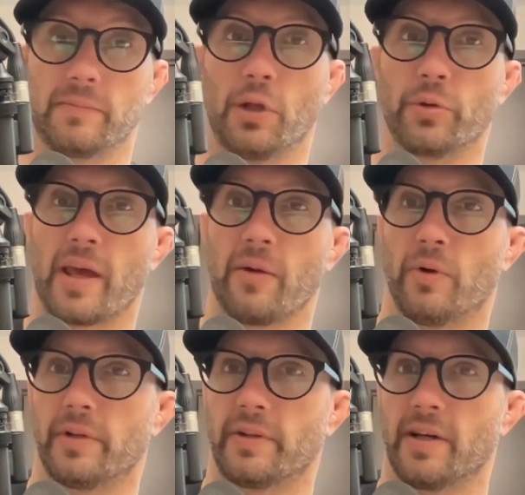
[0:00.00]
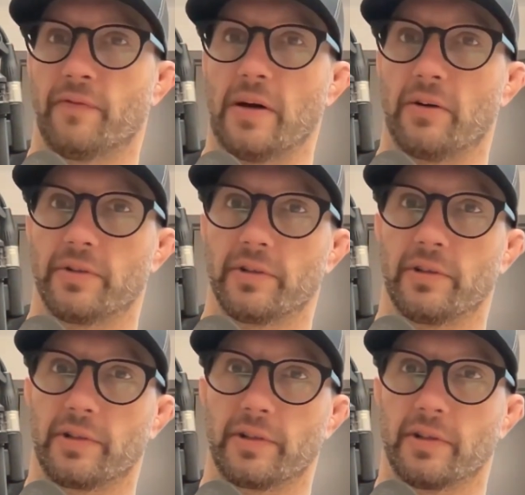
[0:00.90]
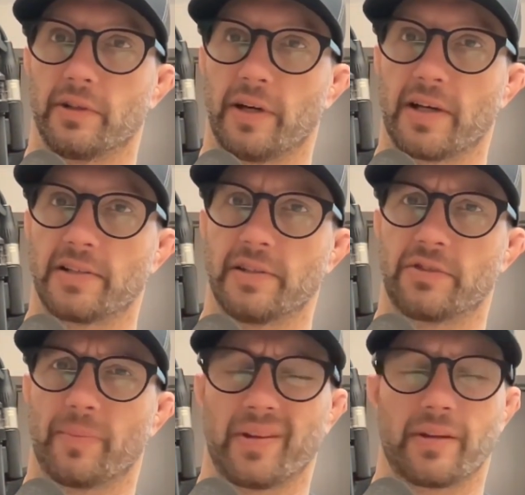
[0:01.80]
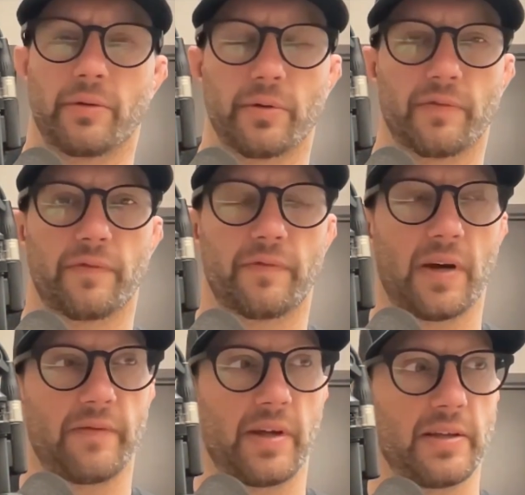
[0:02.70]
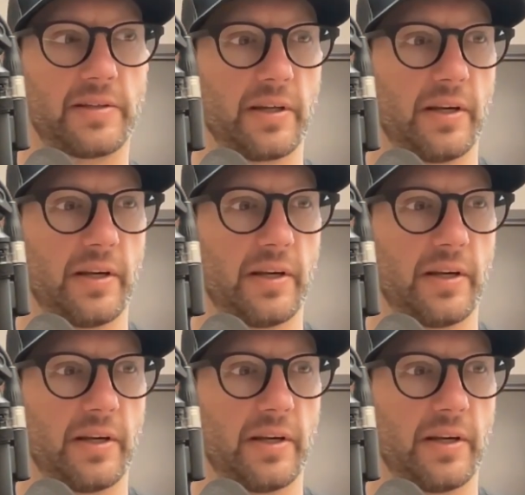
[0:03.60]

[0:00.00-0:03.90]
locate one that they had found earlier, I guess, in the trip. I think they were there for 5 days.